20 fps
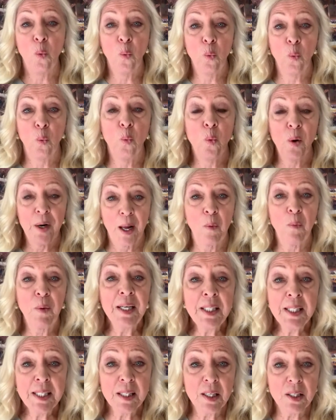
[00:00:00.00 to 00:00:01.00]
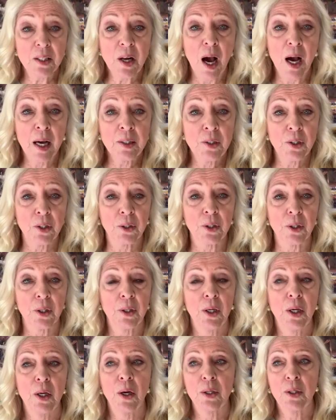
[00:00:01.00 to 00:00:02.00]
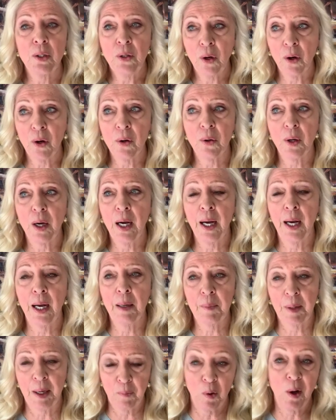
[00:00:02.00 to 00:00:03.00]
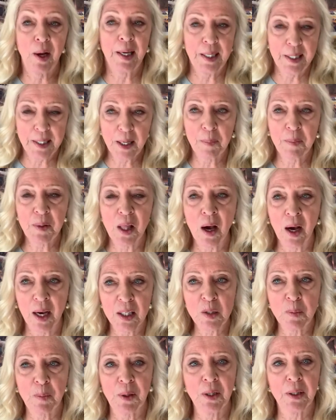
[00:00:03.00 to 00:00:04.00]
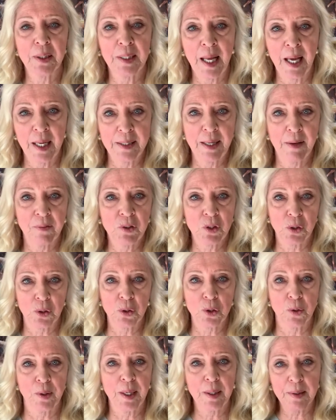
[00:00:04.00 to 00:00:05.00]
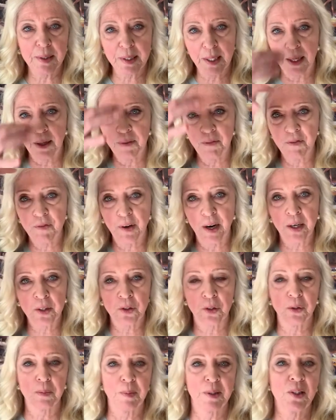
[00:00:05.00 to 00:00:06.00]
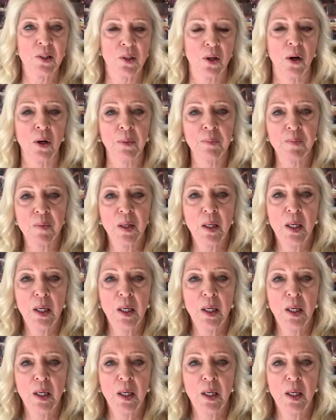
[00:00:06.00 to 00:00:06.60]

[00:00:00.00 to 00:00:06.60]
When I went to the doctor, I ended up in the hospital and had to have surgery because I had fractured my skull.